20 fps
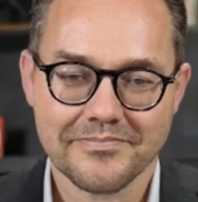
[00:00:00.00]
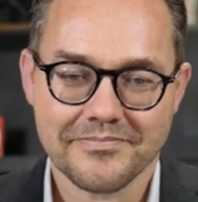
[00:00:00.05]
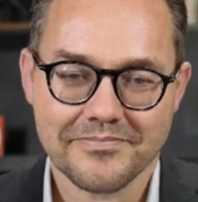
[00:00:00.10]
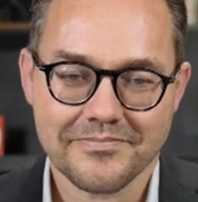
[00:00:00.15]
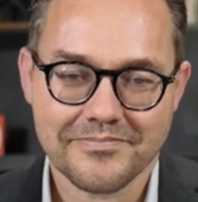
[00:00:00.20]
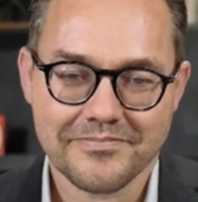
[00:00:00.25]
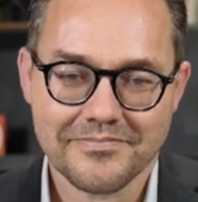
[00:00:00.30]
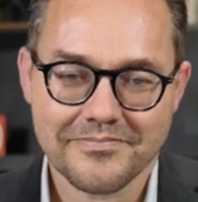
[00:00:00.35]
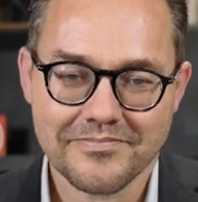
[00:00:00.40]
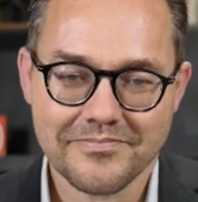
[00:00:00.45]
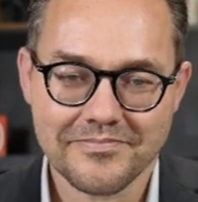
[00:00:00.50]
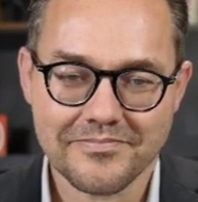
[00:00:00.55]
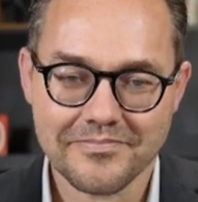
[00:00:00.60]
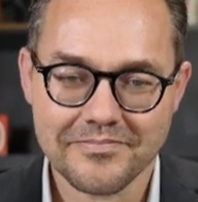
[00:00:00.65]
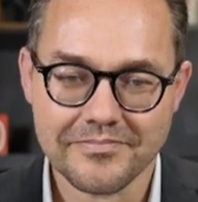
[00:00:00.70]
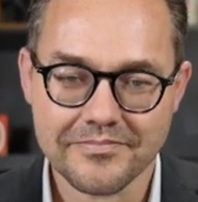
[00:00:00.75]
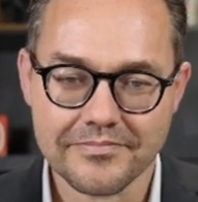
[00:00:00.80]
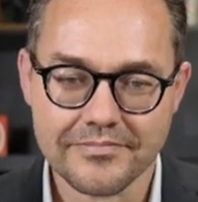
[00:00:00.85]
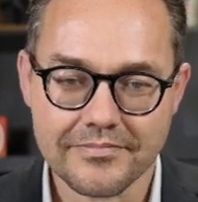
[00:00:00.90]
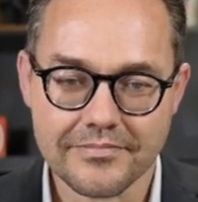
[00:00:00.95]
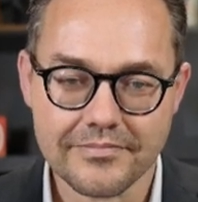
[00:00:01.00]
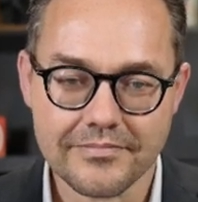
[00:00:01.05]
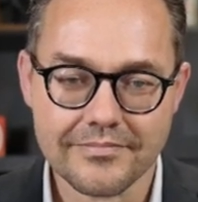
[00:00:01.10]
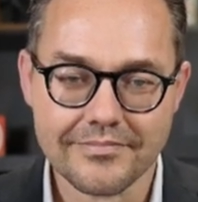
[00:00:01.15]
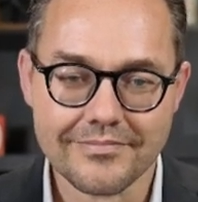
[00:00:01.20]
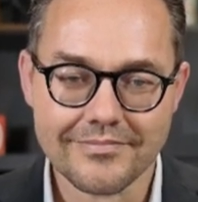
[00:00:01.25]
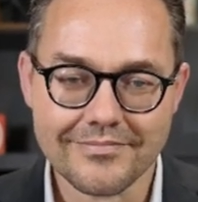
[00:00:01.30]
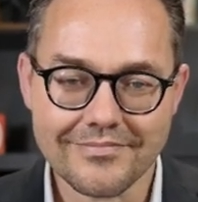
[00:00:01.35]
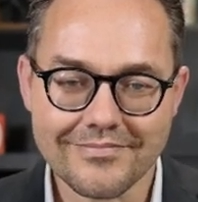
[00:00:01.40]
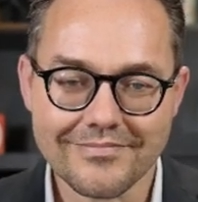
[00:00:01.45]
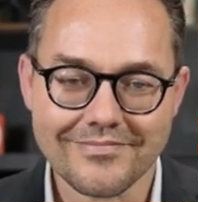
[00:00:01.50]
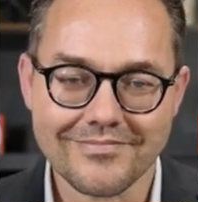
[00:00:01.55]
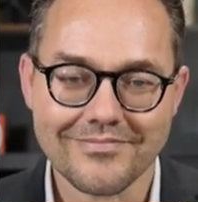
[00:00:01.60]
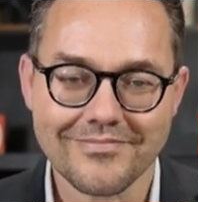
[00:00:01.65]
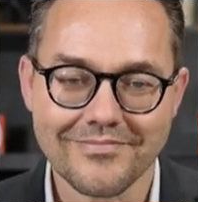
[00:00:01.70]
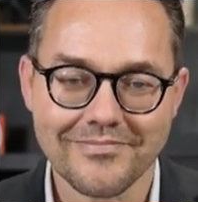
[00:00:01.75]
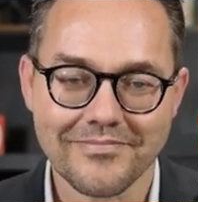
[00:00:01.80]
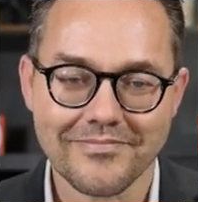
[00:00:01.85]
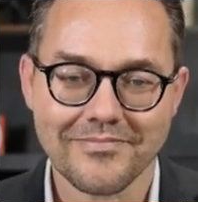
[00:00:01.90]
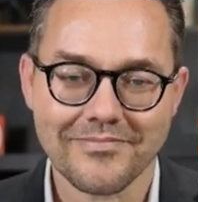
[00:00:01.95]

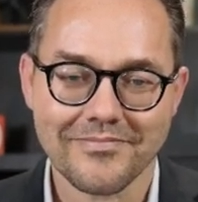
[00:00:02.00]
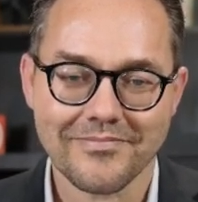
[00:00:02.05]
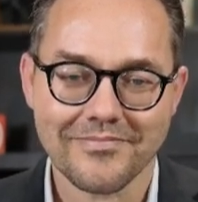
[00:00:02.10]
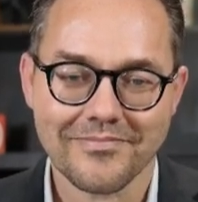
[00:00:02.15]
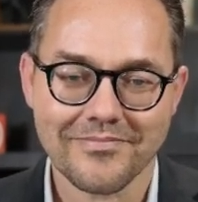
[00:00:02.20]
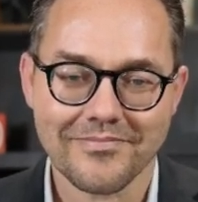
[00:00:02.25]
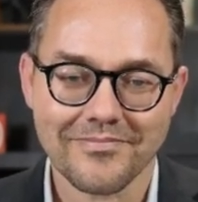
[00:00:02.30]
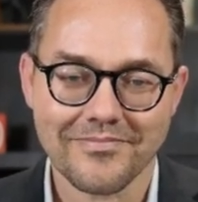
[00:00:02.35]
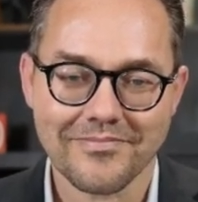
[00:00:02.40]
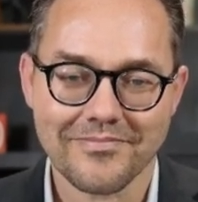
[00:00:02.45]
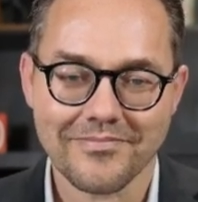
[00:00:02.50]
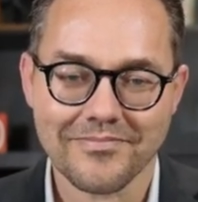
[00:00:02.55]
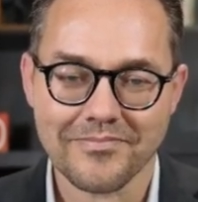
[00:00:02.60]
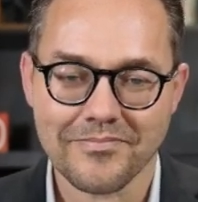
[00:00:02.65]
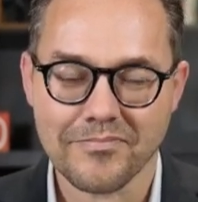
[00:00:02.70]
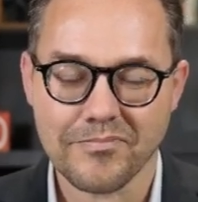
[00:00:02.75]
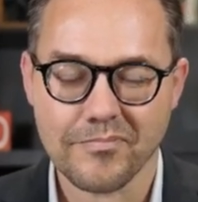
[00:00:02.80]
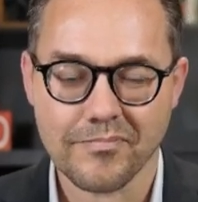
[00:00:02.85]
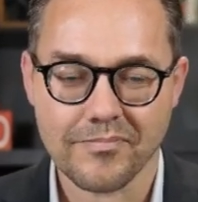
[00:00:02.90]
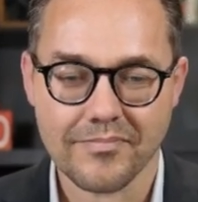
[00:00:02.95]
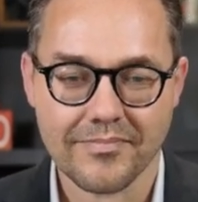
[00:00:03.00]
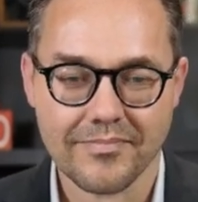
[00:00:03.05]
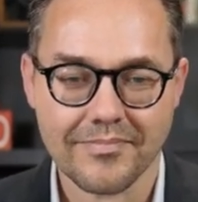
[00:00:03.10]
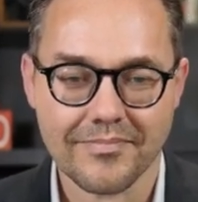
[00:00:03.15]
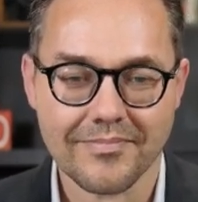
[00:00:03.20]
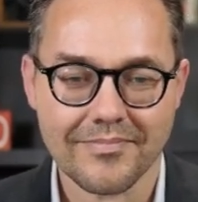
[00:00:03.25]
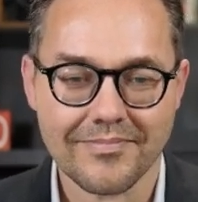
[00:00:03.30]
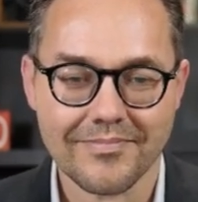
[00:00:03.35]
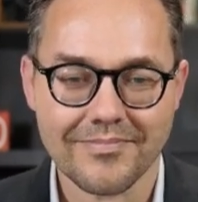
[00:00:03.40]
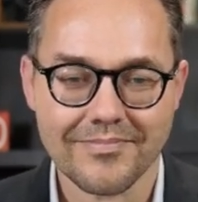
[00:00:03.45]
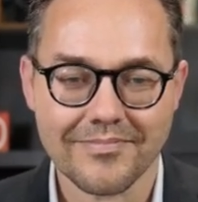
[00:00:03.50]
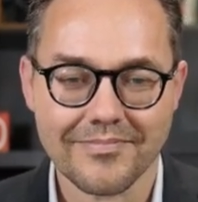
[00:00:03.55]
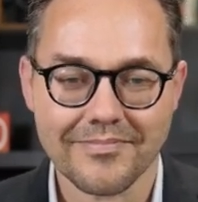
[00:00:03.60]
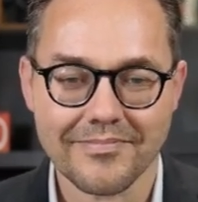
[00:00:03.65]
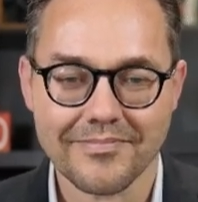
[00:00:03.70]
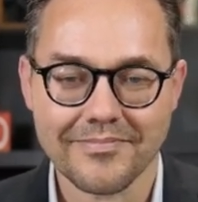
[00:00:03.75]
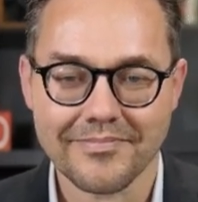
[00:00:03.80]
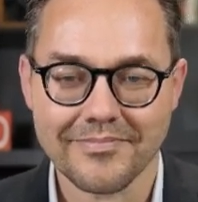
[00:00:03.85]
The person shown says nothing.